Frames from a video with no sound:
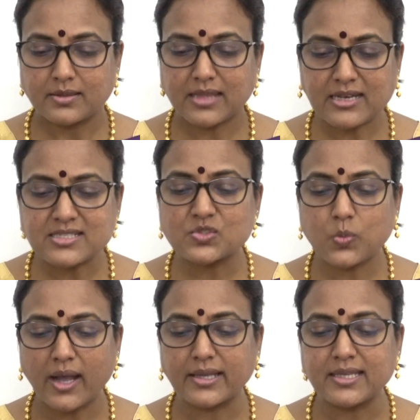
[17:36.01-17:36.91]
That is
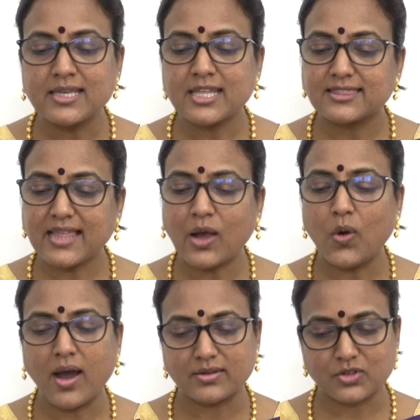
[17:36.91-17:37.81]
why
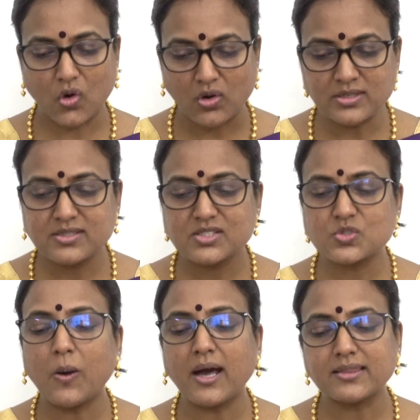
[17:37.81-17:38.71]
thou art called
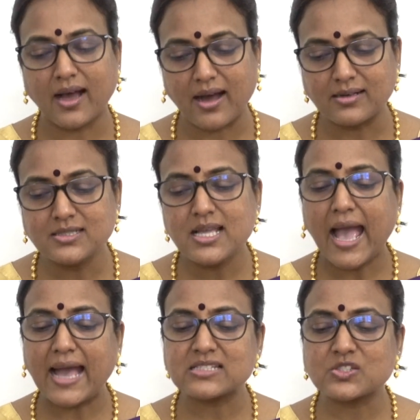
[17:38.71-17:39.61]
Swadha
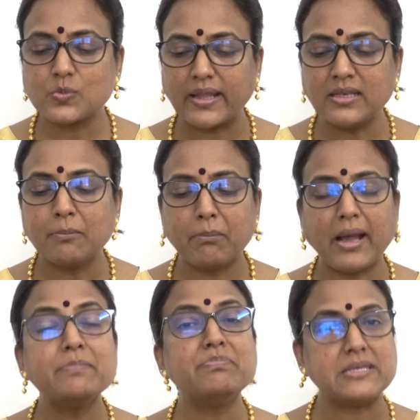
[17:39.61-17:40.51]
as well
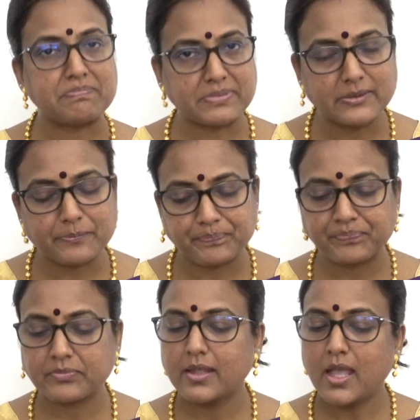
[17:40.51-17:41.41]
by people.
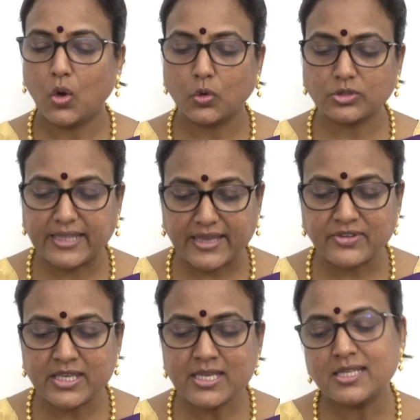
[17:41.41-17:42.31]
O
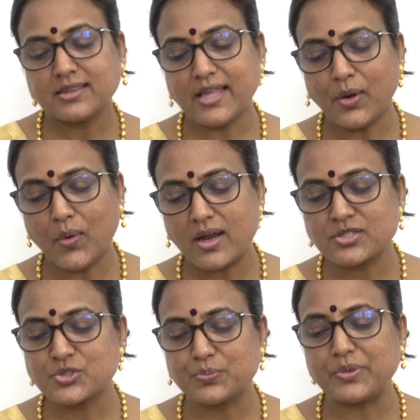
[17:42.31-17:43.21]
Devi, thou
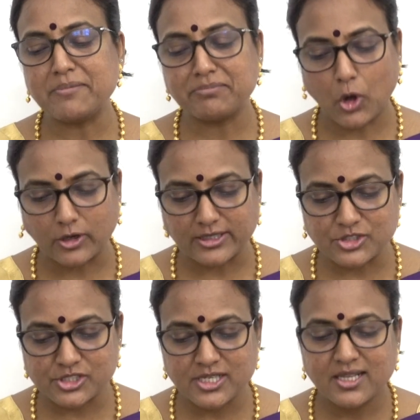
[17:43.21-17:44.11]
art supreme
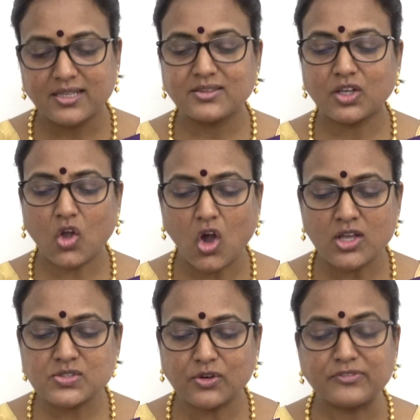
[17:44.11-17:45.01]
knowledge, the
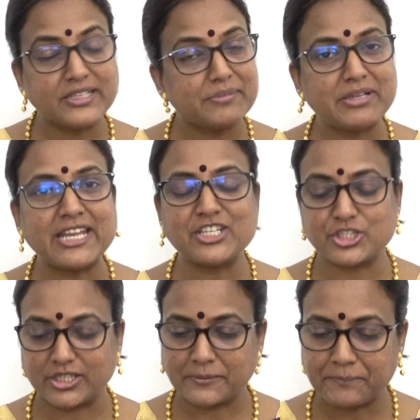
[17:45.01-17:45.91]
cause of
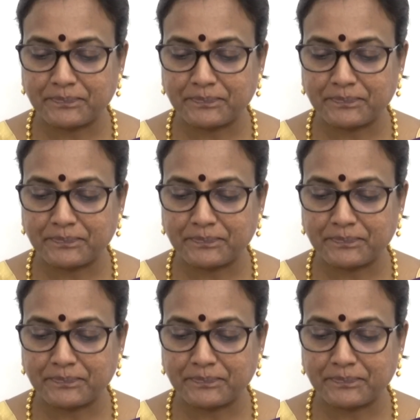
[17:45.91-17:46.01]
liberation.